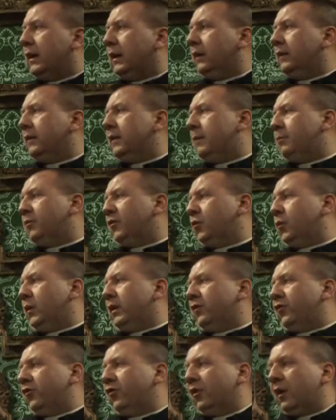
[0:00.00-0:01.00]
killed in
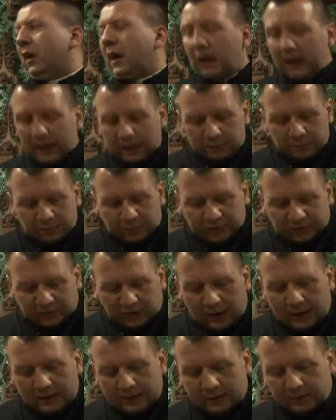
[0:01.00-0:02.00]
Ipswich, I
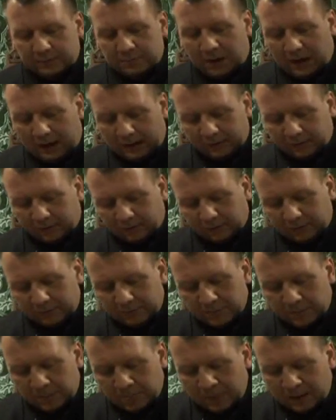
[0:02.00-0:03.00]
presided at Mass.
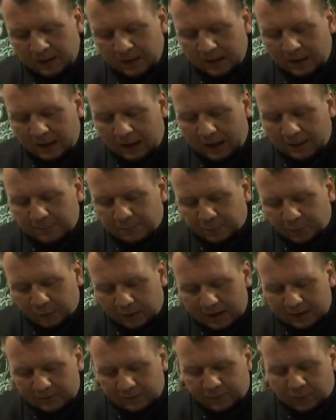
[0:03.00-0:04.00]
I
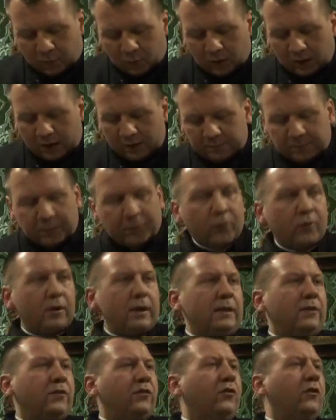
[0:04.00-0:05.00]
prayed for and
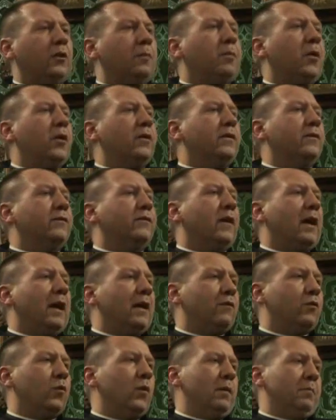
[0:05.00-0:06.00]
preached about the
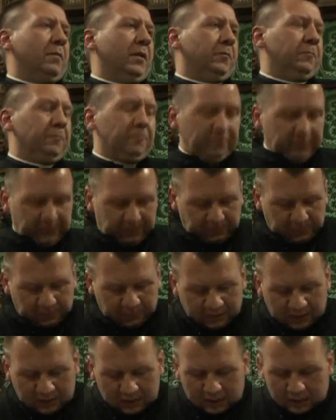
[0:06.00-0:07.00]
5 women.
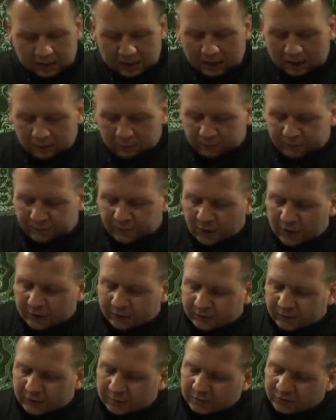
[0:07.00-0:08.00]
I
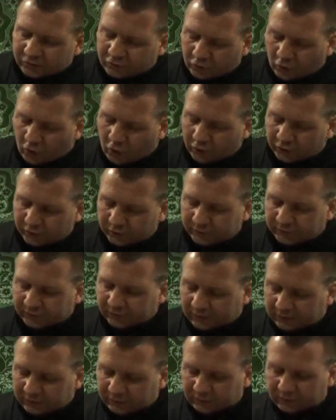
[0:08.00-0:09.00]
referred to them as daughters,
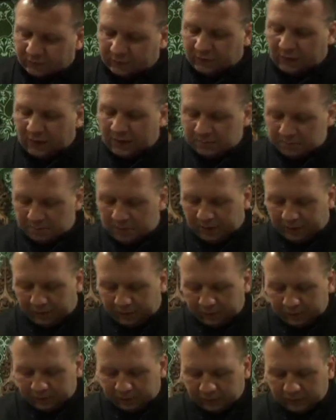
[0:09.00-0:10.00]
sisters, and
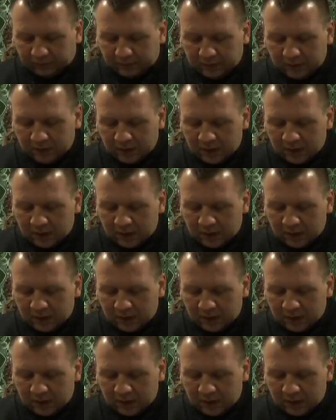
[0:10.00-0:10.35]
mothers,